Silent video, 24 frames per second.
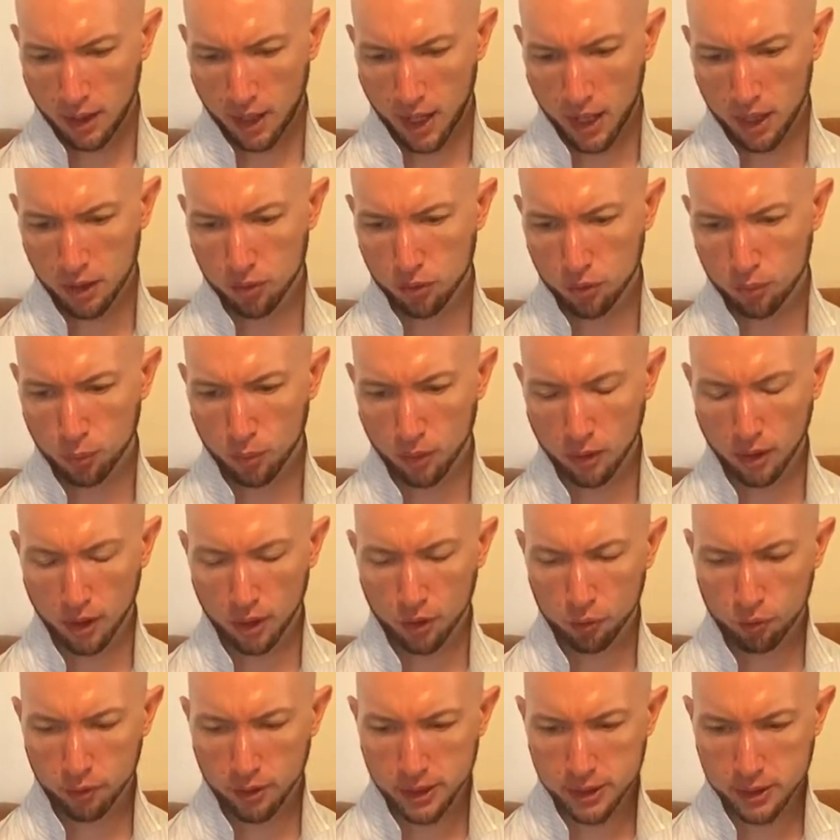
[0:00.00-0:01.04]
And one of
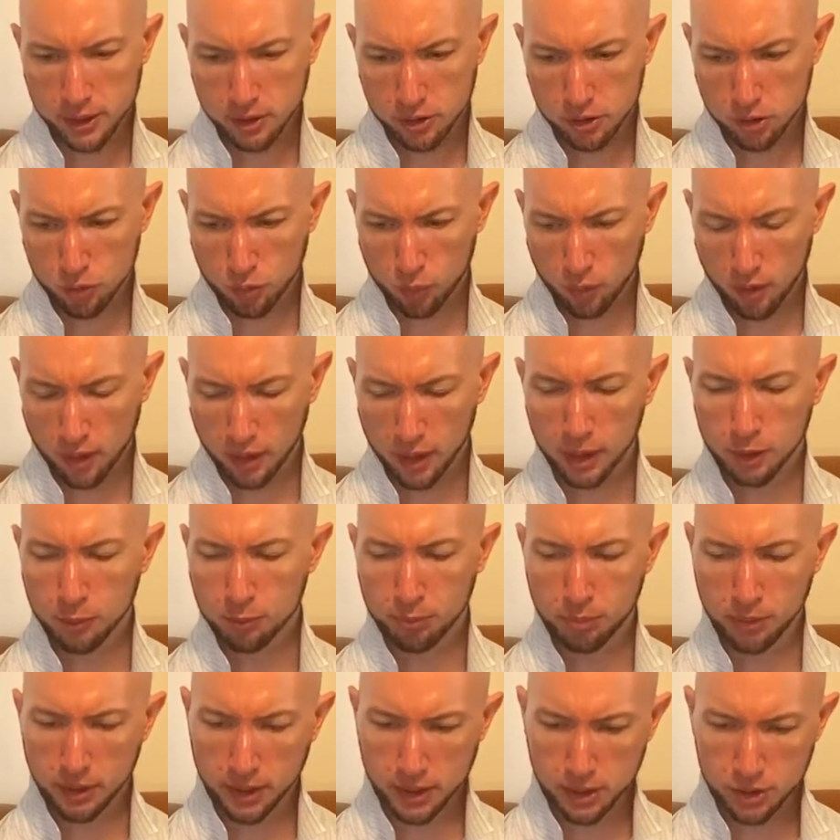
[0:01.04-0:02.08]
the reasons why I've
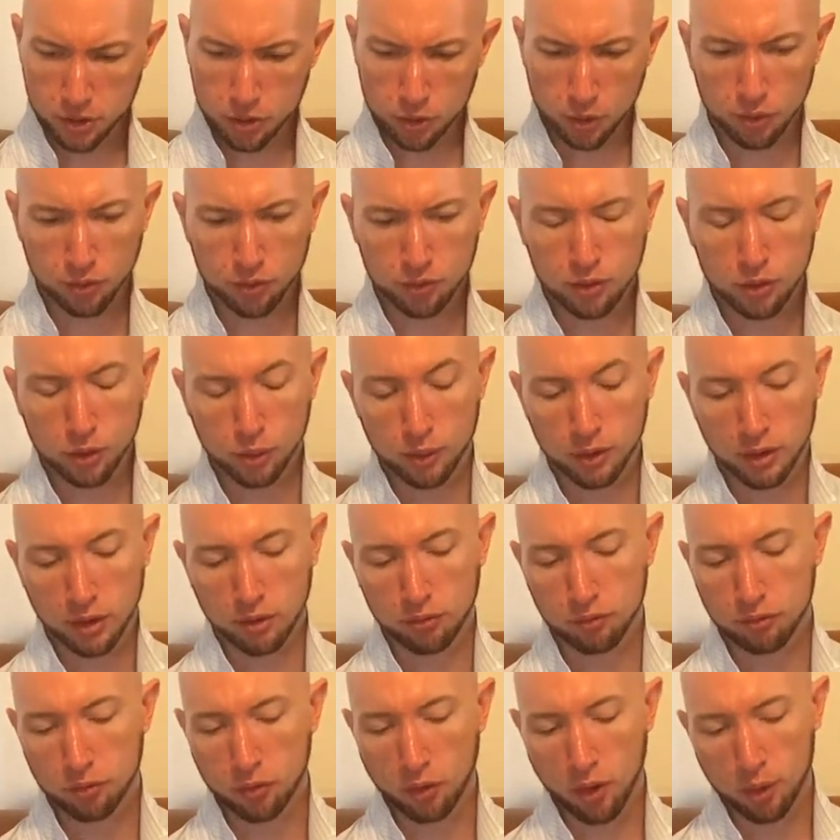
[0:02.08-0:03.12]
been sort of toing
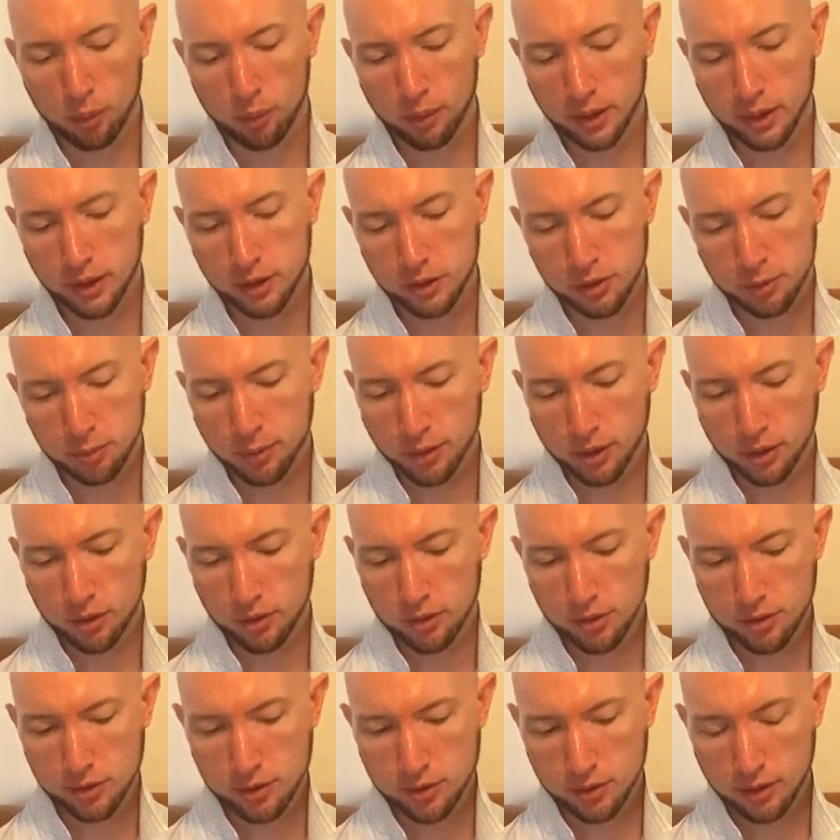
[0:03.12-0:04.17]
and froing is
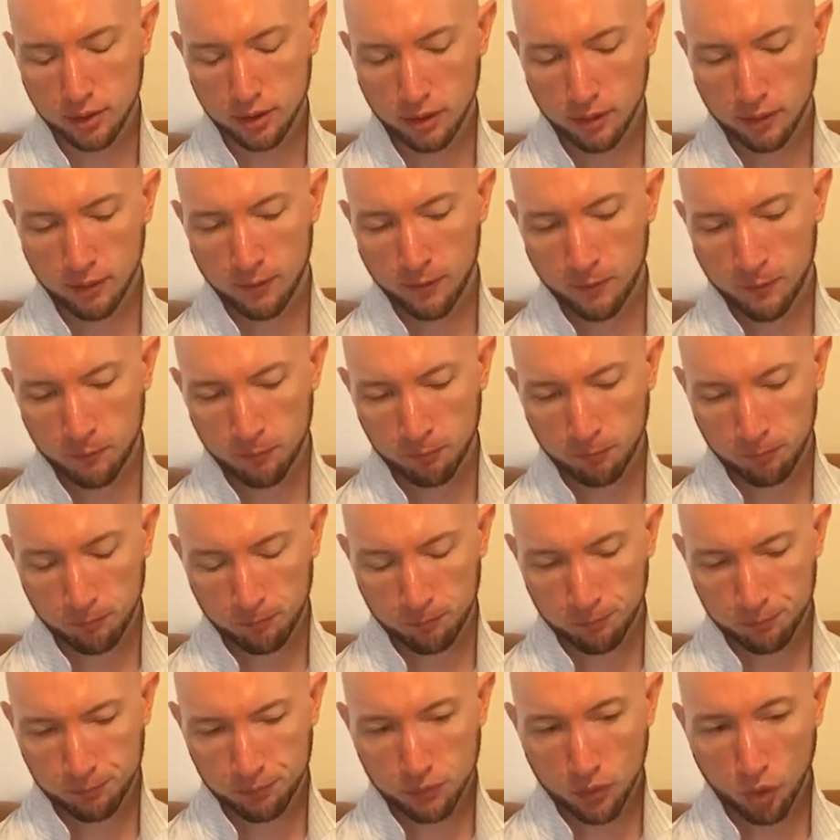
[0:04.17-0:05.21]
because
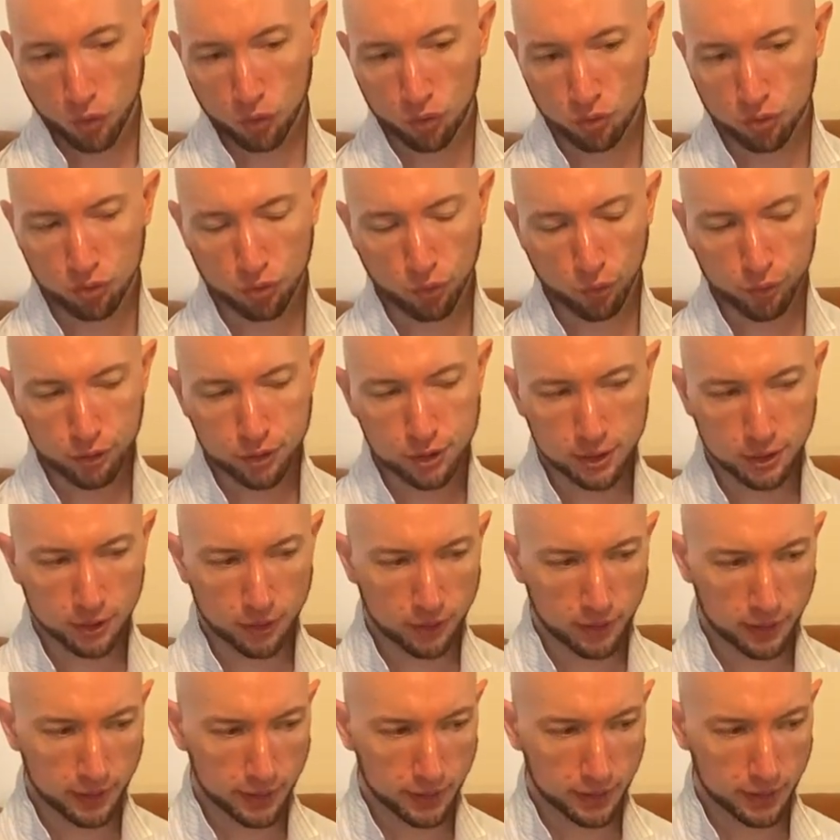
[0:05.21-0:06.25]

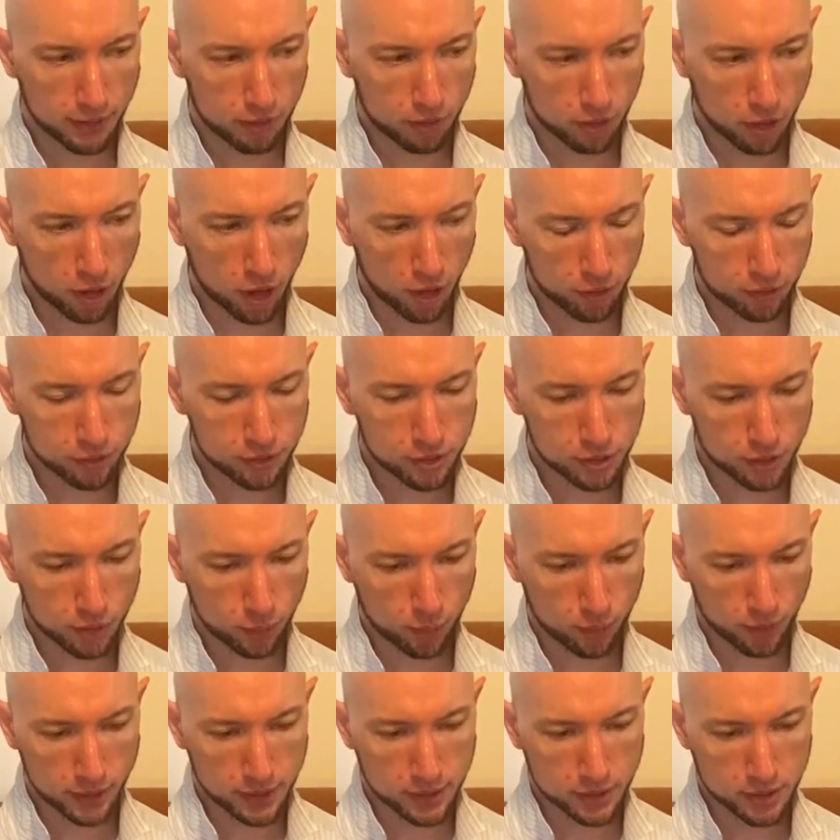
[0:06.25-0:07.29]
unfortunately there are
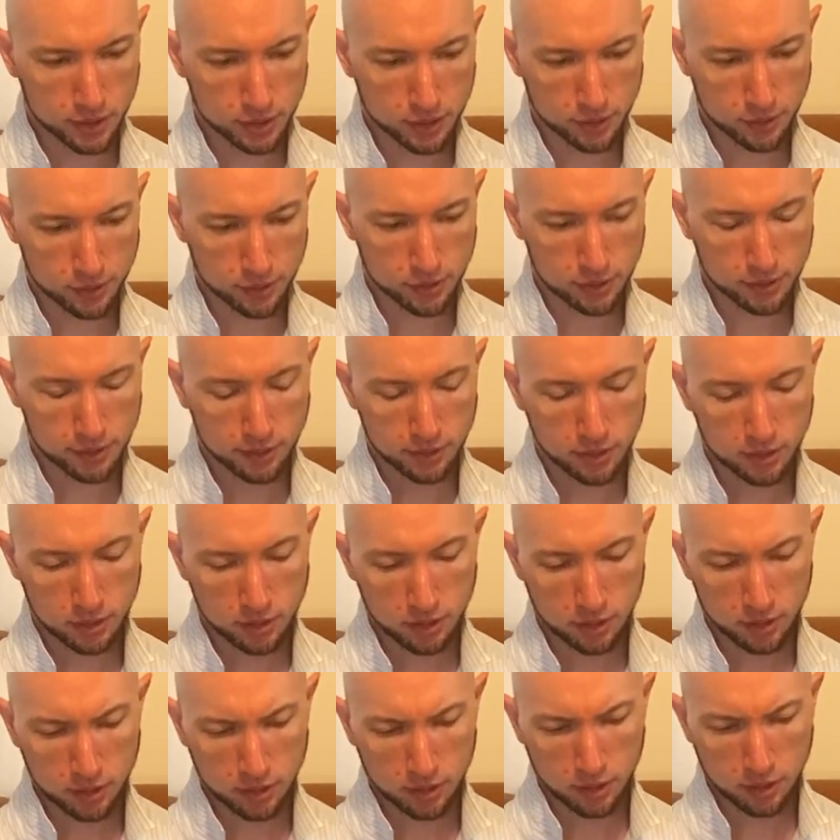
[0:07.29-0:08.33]
consequences
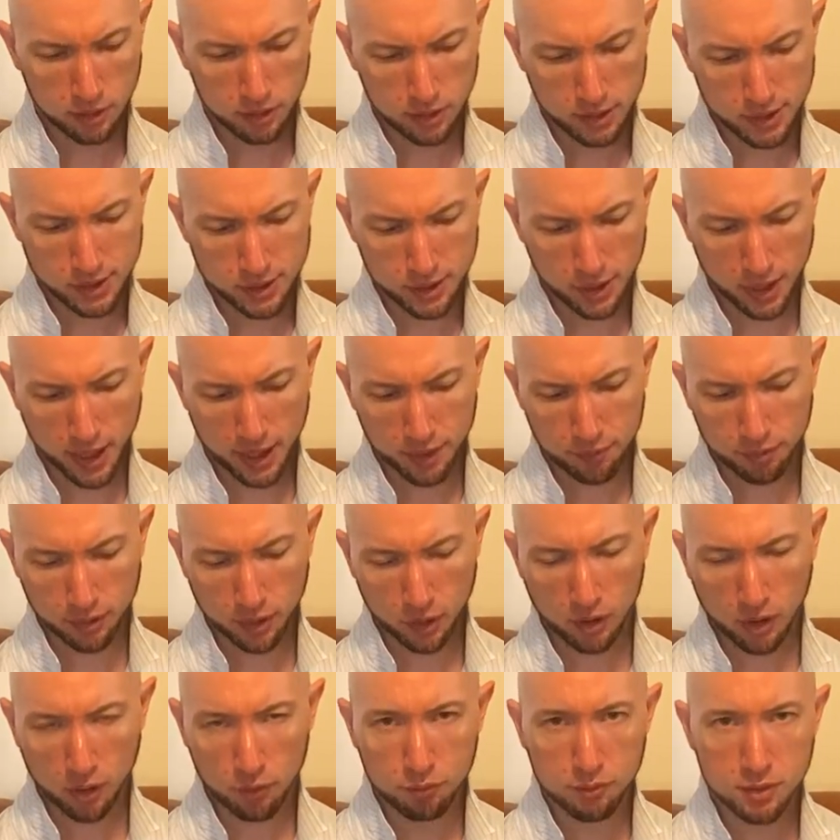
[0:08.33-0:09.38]
to having
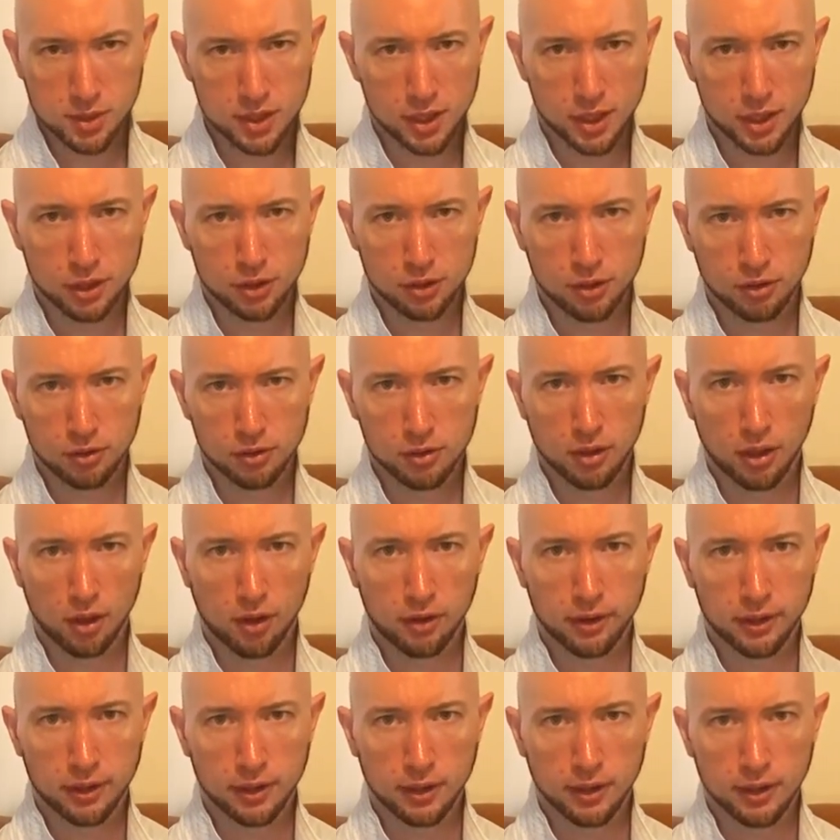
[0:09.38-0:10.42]
conversations
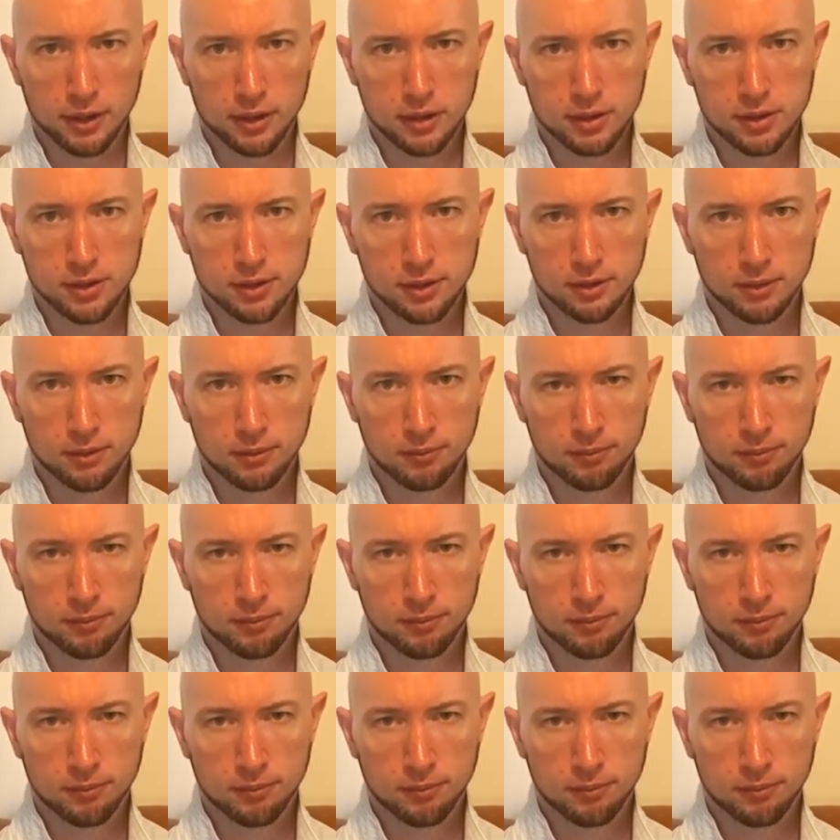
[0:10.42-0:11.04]
like this.